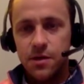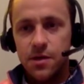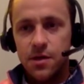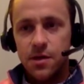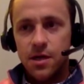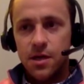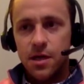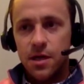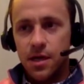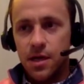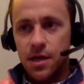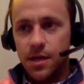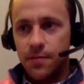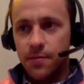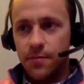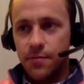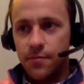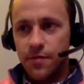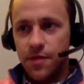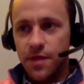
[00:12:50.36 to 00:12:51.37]

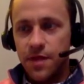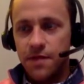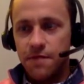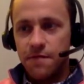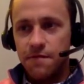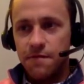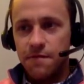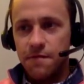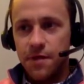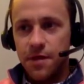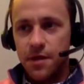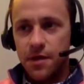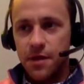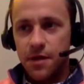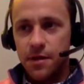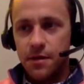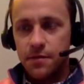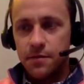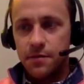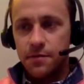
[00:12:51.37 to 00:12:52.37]
Um, they've, uh,
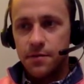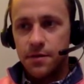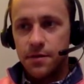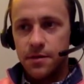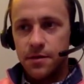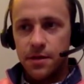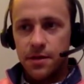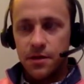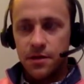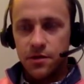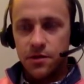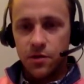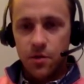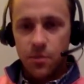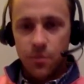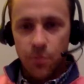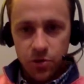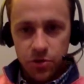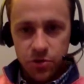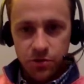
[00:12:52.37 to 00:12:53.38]
not necessarily
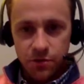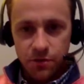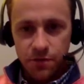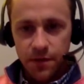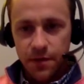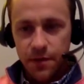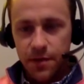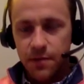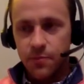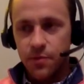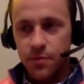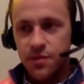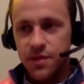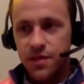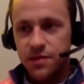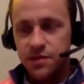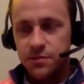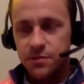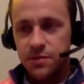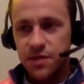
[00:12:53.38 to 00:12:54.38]
a personal failing, but
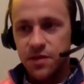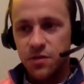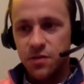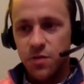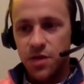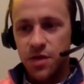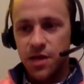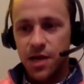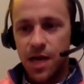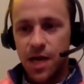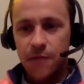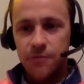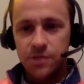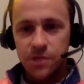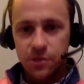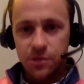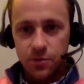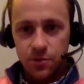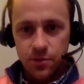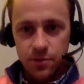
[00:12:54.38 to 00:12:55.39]
that's, that's been an
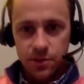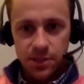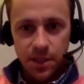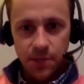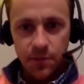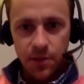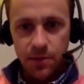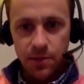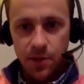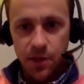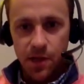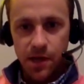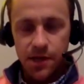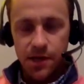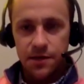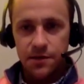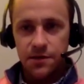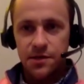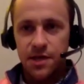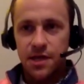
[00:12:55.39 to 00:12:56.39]
obstacle, a stumbling block
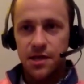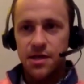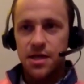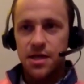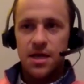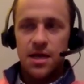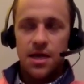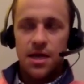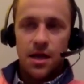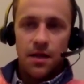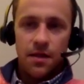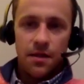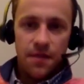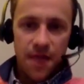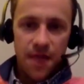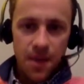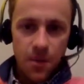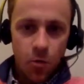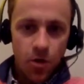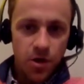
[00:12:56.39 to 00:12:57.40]
is that
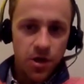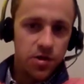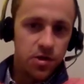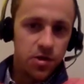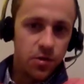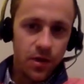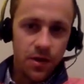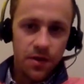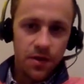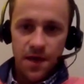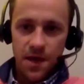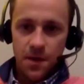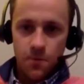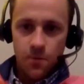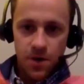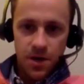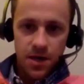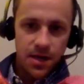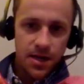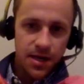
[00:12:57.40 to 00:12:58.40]
they want to do it. They
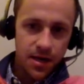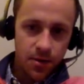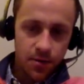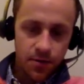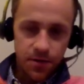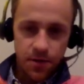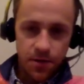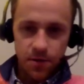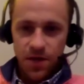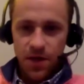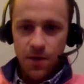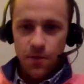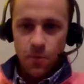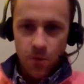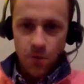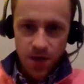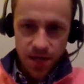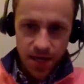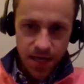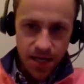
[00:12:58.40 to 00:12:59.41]
want to get healthier. They
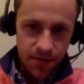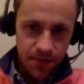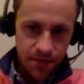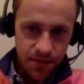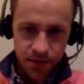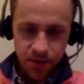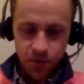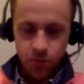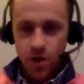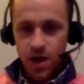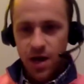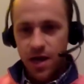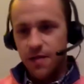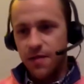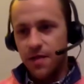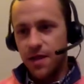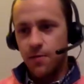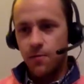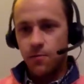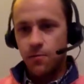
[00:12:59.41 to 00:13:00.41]
want to eat this way.
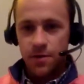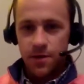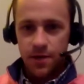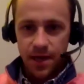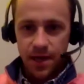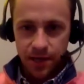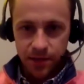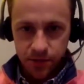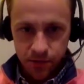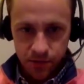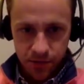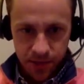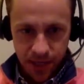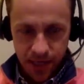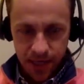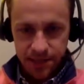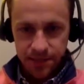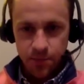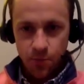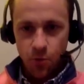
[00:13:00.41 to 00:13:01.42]
They want to
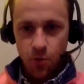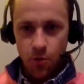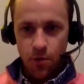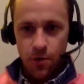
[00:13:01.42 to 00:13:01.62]
exercise more,